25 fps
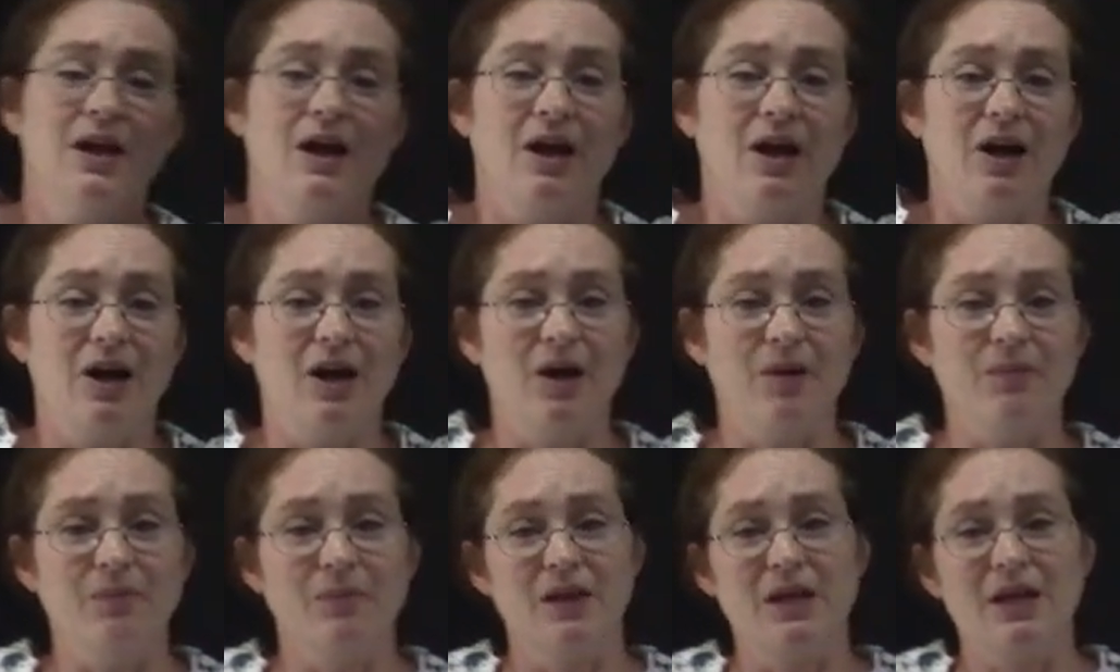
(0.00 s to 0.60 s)

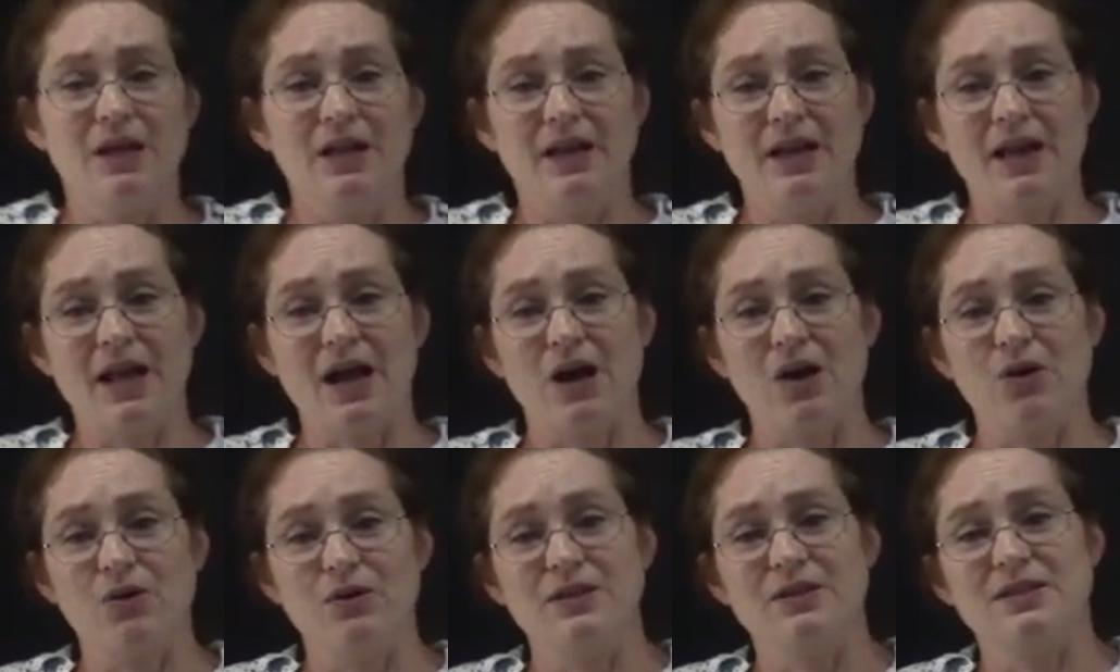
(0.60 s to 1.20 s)
Um,
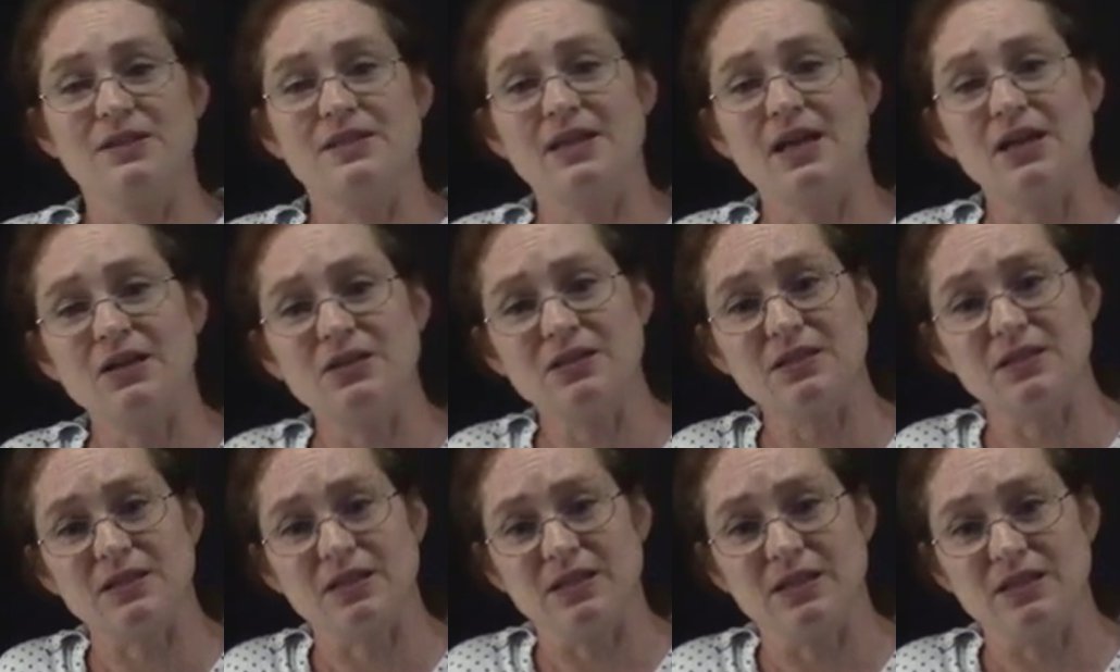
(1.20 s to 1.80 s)
now,
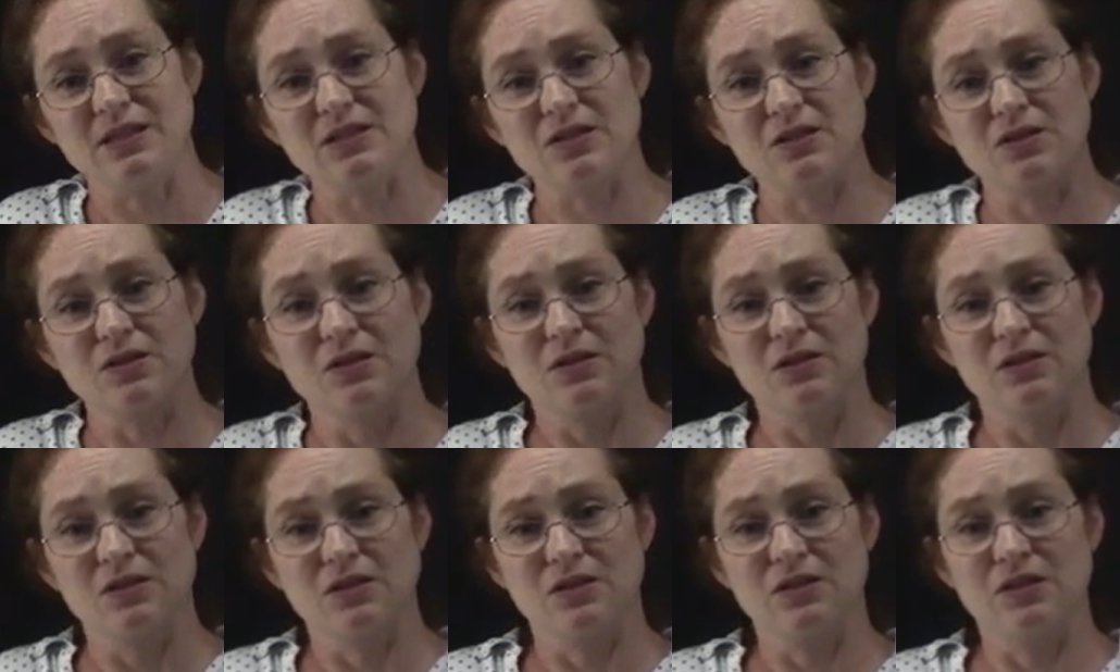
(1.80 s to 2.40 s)
Celsius,
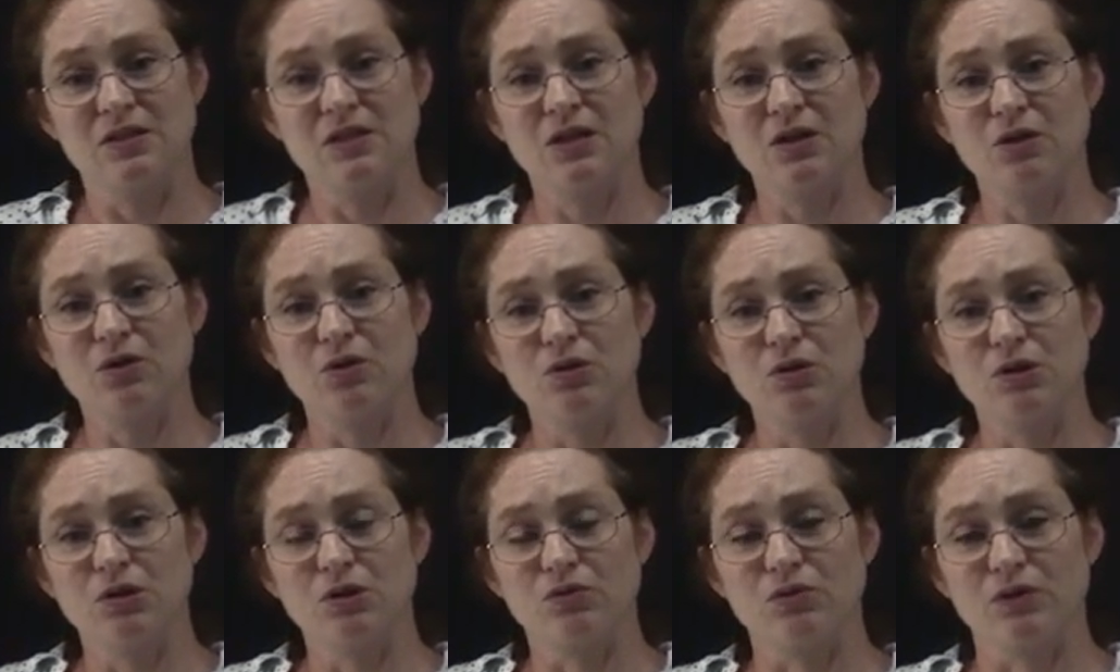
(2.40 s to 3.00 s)
zero
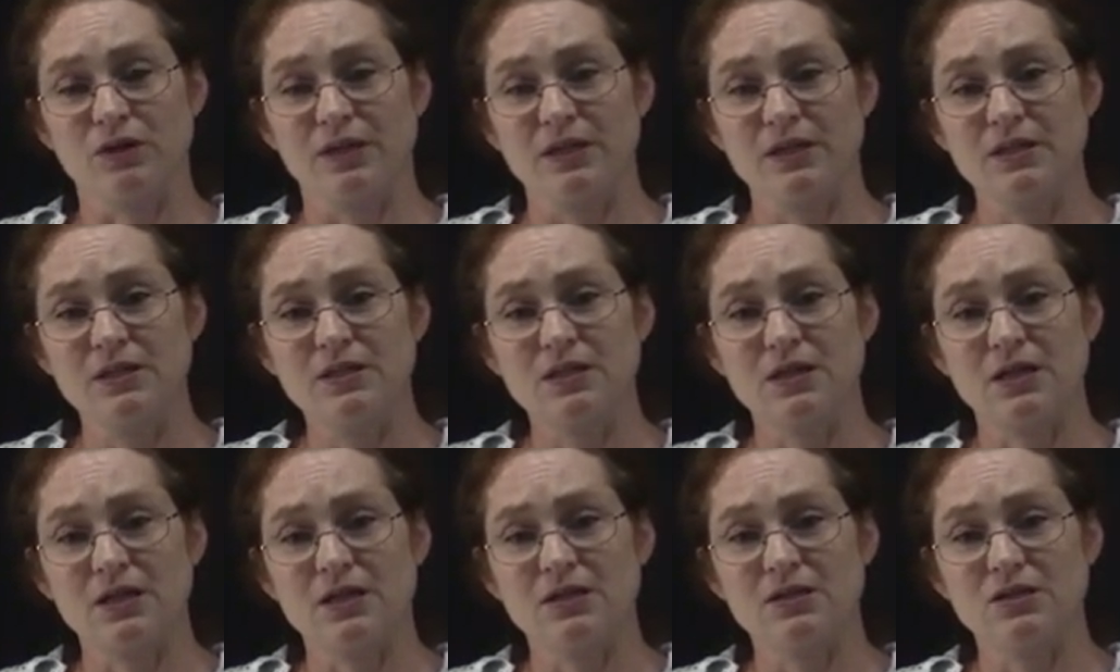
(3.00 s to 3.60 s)
degrees,
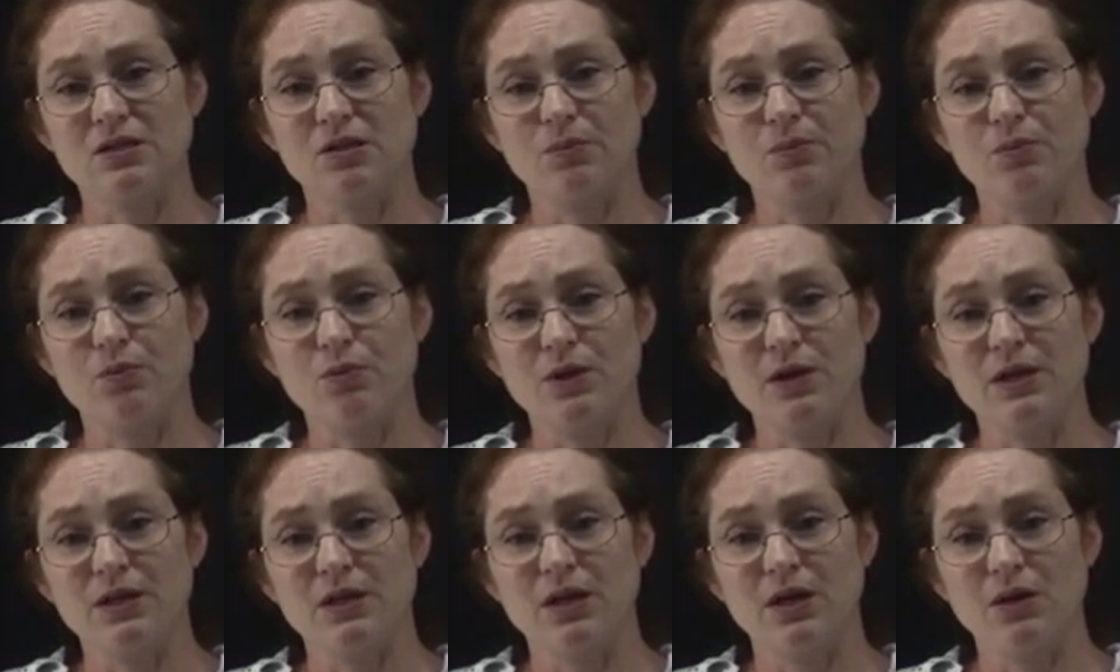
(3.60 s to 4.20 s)
is the
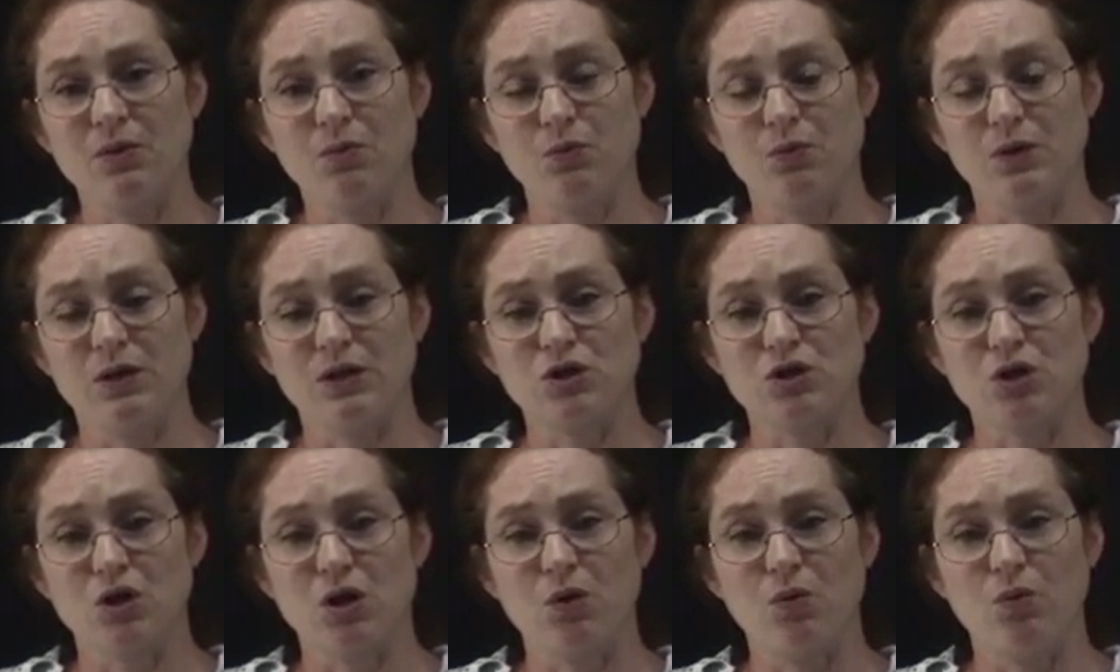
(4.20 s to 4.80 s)
point at
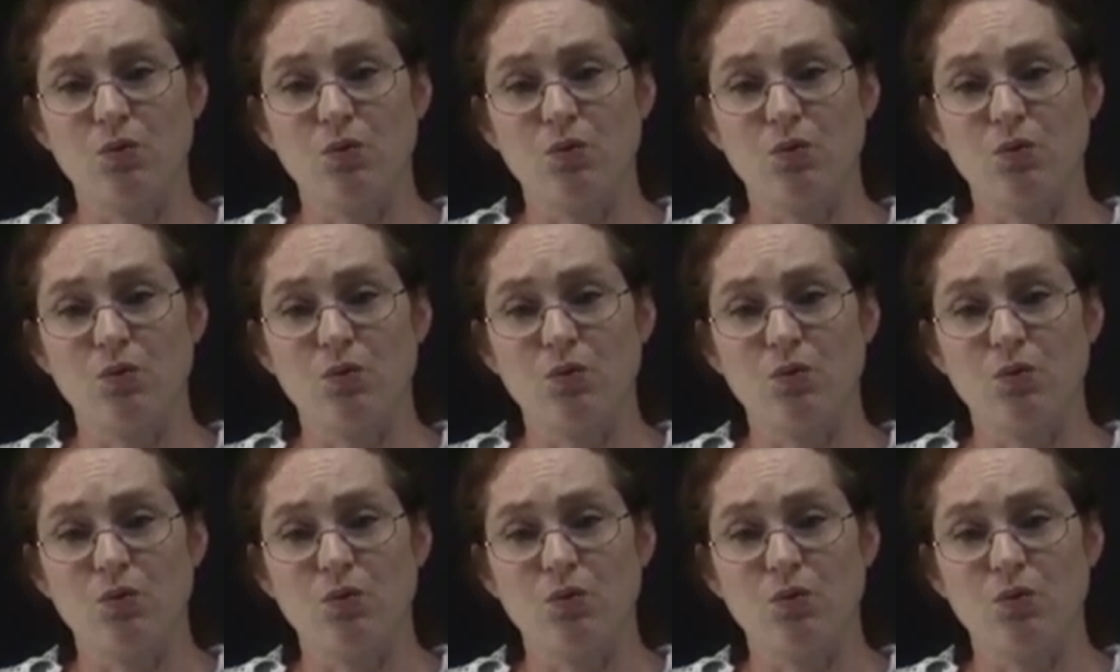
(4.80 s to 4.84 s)
which